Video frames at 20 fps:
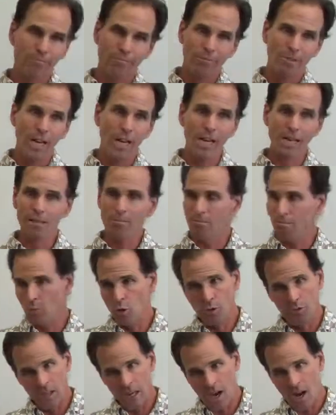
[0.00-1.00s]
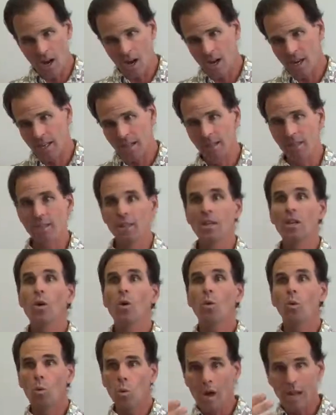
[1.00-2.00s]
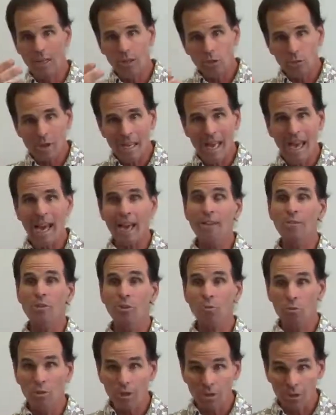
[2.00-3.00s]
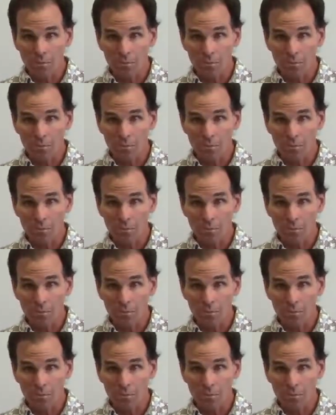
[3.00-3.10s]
done, moving on. When do we have to really